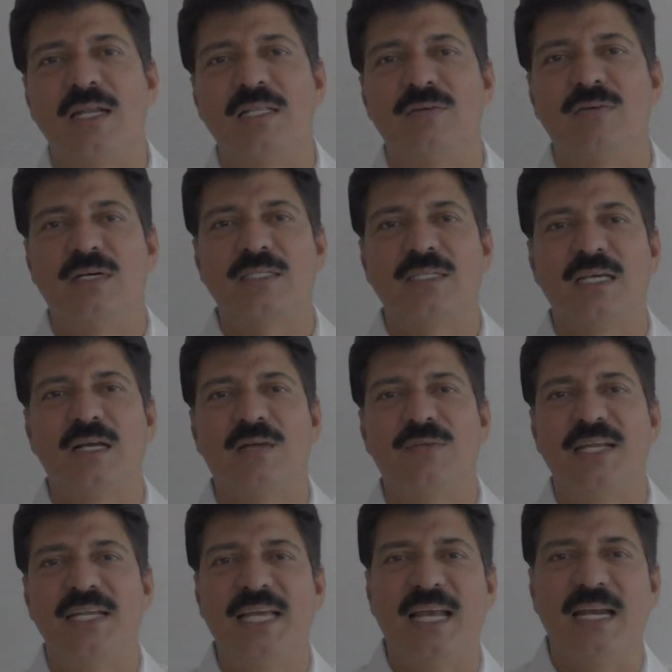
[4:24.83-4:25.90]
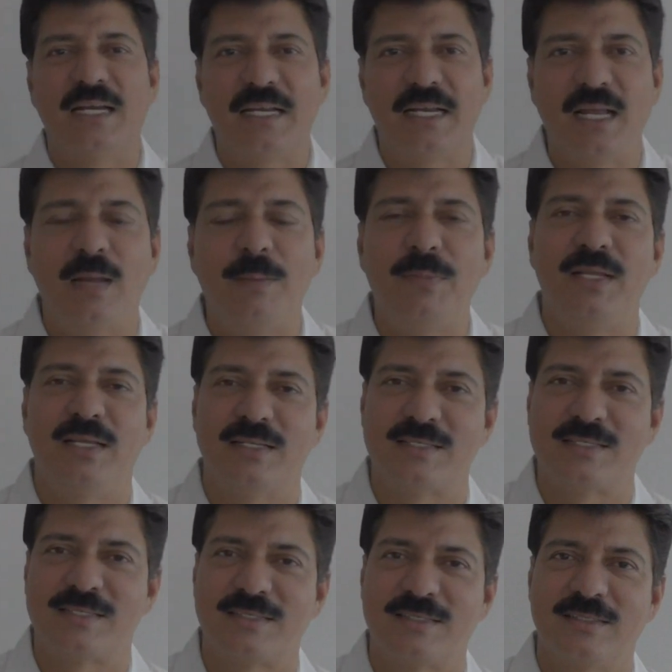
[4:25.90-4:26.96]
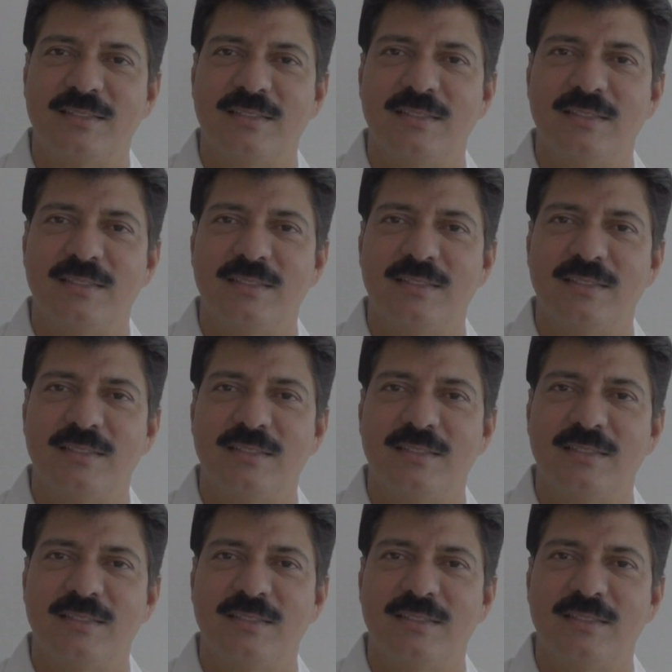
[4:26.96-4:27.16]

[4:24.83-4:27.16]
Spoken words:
in the working of any electrical appliance?